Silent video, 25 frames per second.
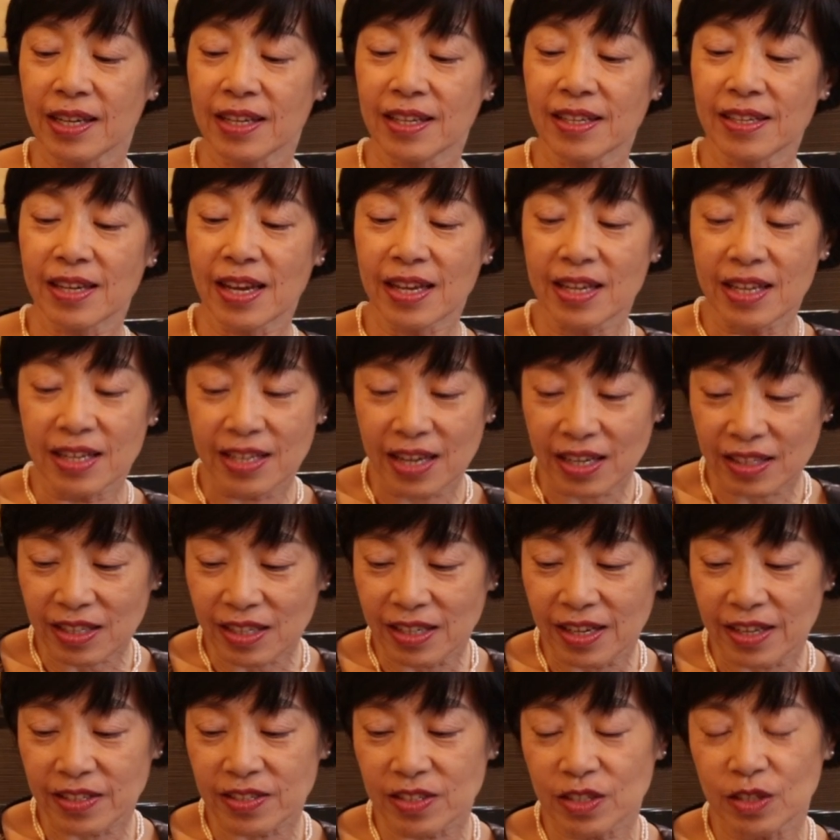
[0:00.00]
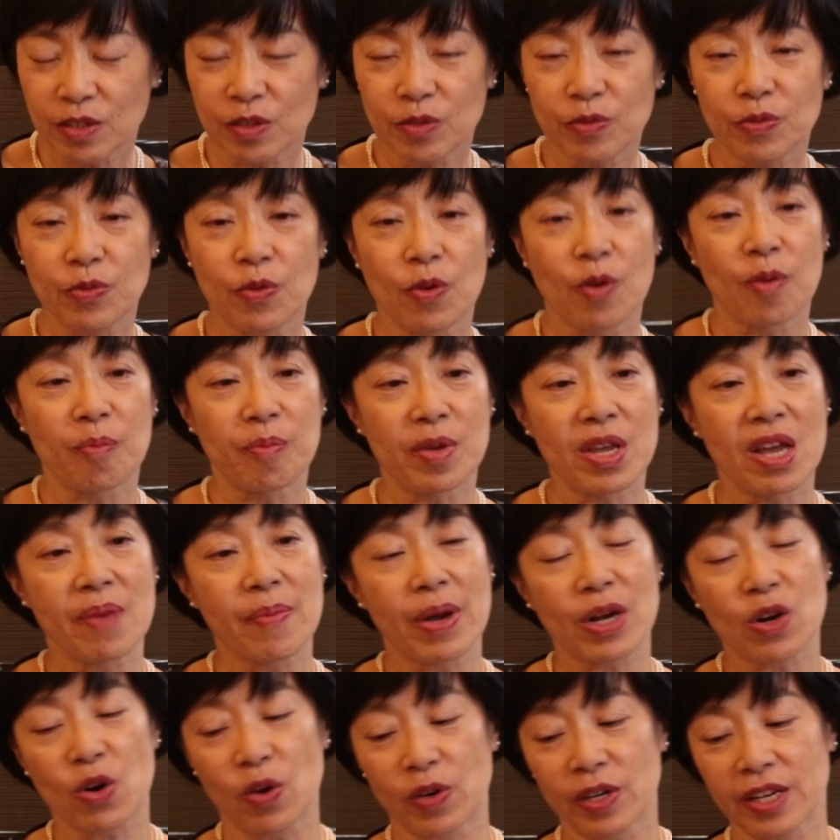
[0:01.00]
yet another lesson for me and
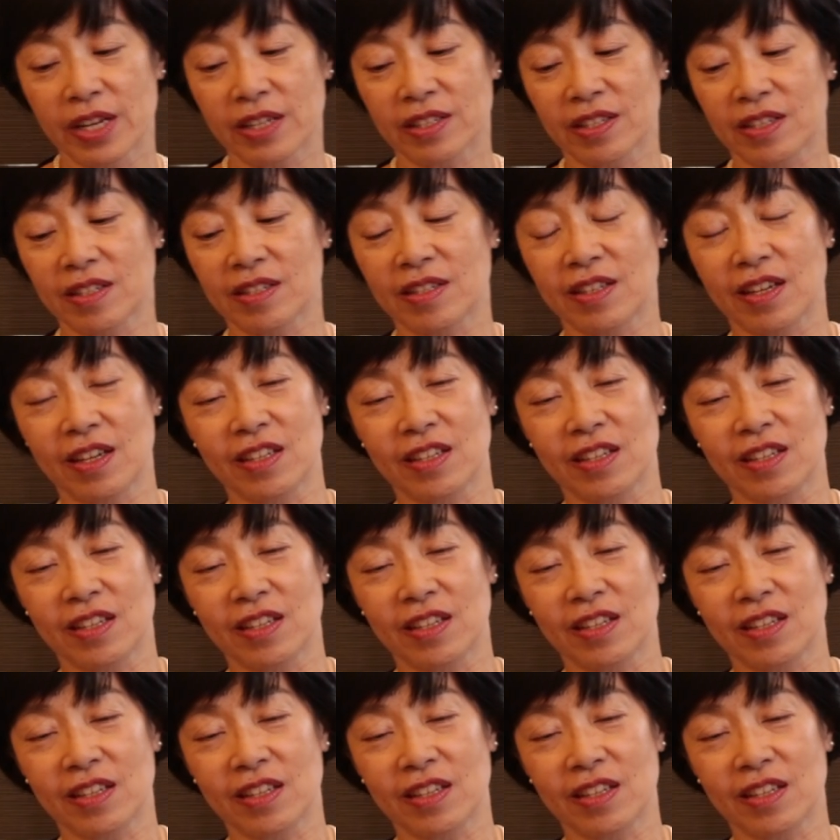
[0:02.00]
my colleagues is